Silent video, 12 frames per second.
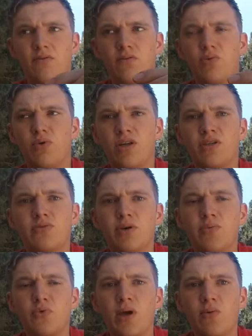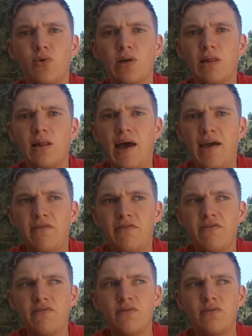we run into a point where life
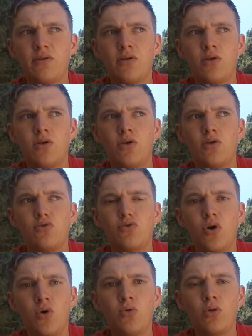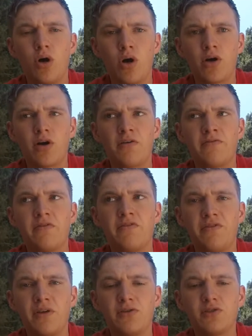no longer
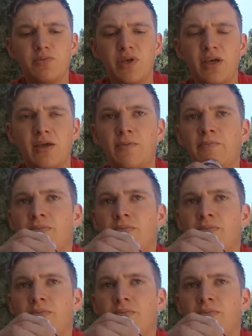fulfills me.